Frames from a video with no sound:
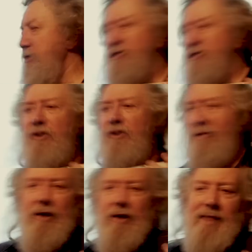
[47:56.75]
is 2.
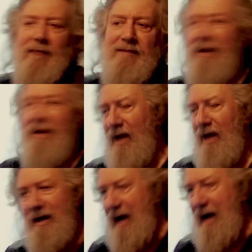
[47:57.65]
What do I mean by that? Well,
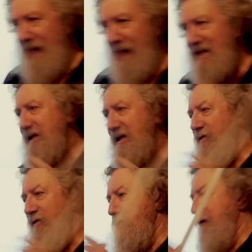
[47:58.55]
it means that if
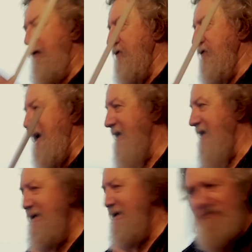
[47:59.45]
you take
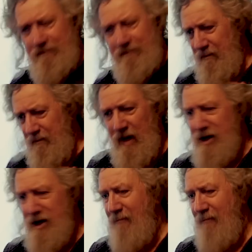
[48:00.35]
a
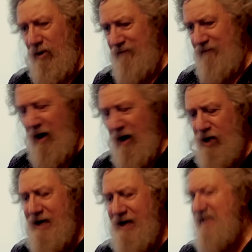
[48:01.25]
number, or you
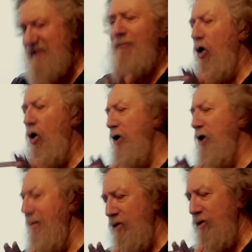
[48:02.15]
take some whole
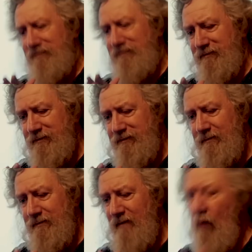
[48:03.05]
number,
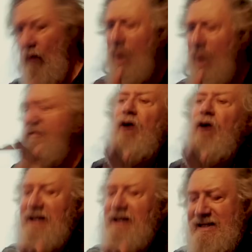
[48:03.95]
1 foot, let's